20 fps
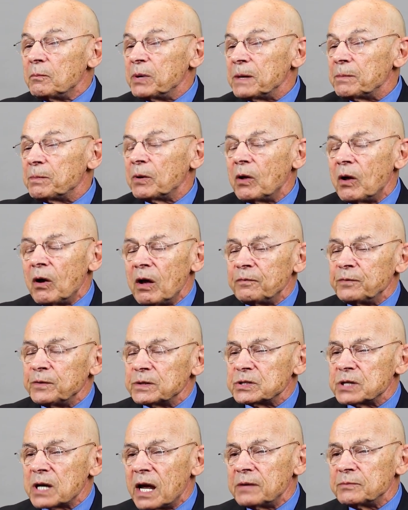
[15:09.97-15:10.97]
people
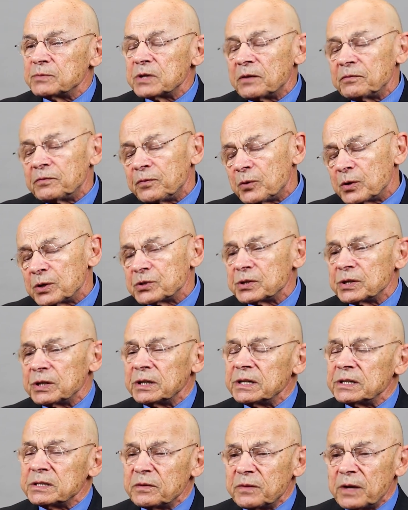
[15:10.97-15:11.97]
oftentimes,
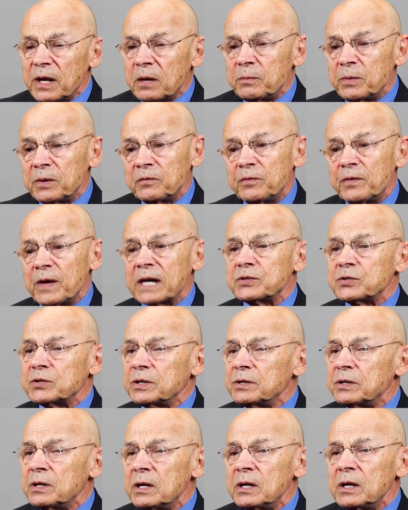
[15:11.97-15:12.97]
unfortunately, develop
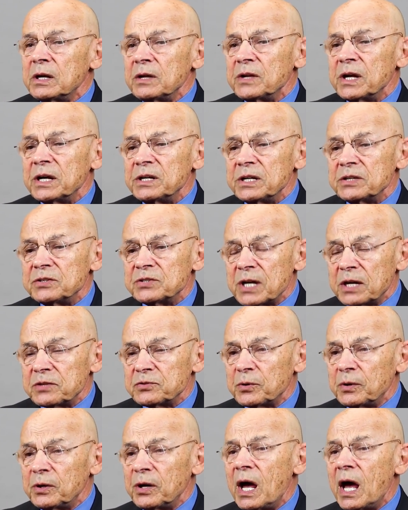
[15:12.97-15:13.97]
infection, they need
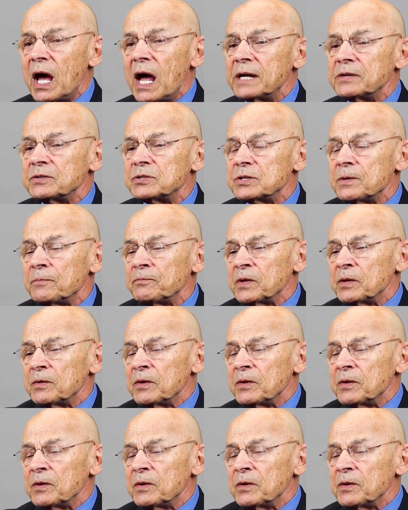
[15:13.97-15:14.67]
central lines,